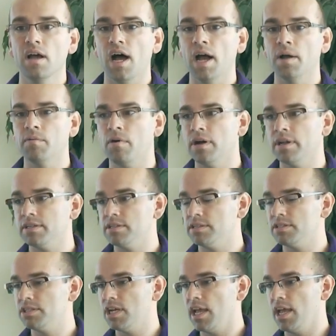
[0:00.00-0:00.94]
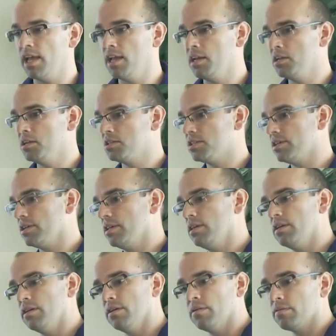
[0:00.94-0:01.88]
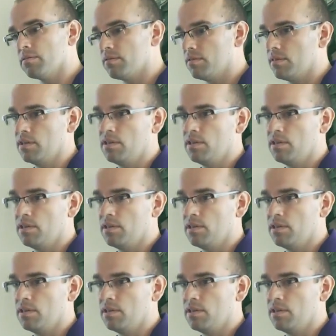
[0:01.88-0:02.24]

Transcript: I want to change, the